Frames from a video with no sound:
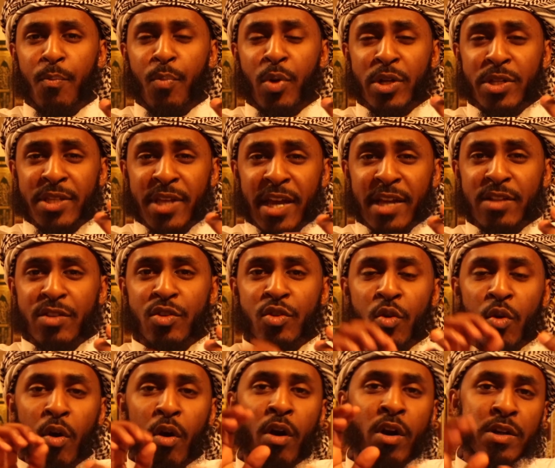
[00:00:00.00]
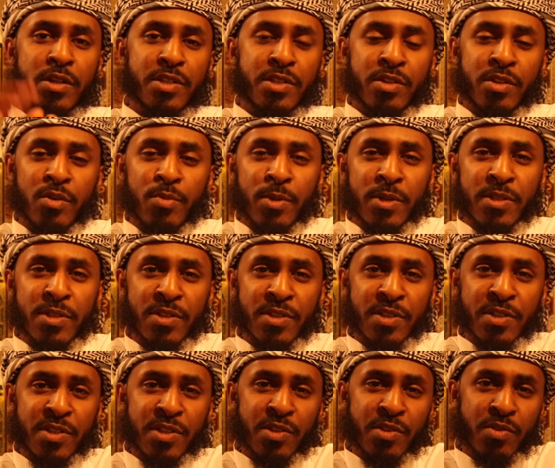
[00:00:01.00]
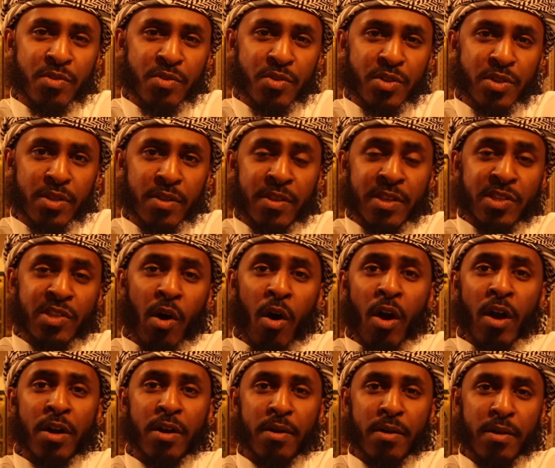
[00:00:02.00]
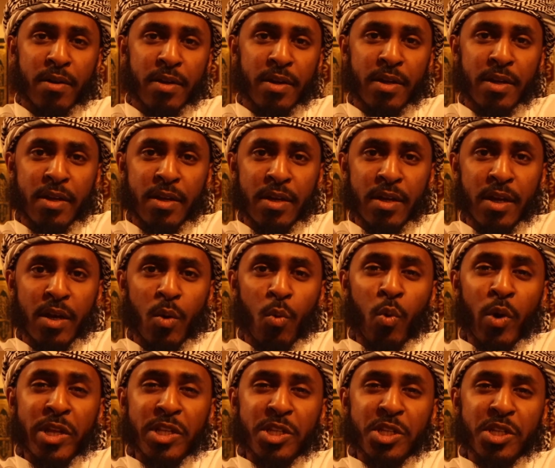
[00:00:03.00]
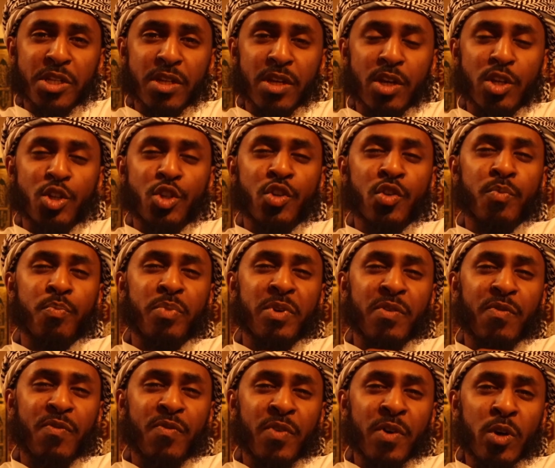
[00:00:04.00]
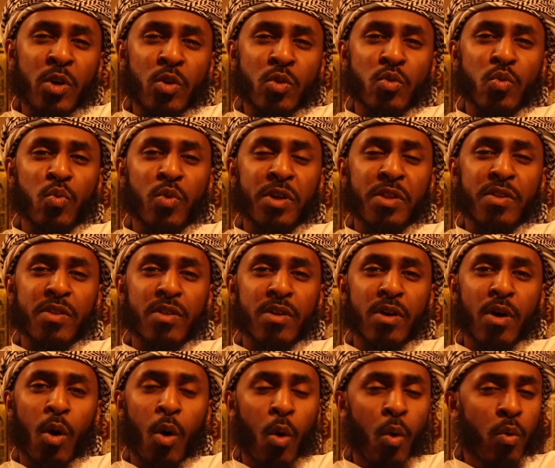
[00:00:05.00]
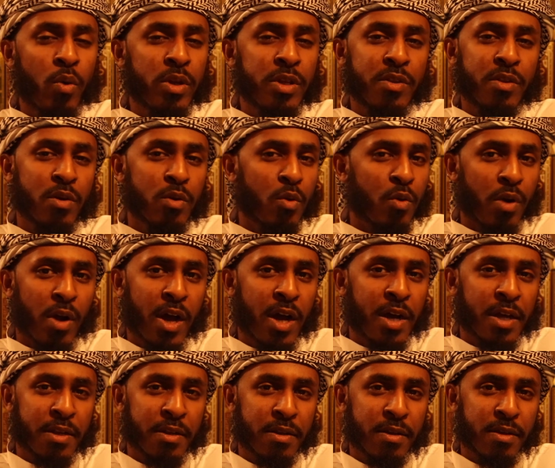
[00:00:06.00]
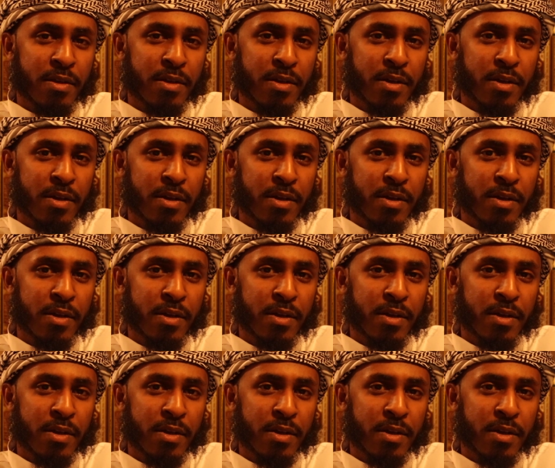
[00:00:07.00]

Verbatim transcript: Protect your hearts, dear brothers and sisters. This heart, which should be filled with only the Qur'an.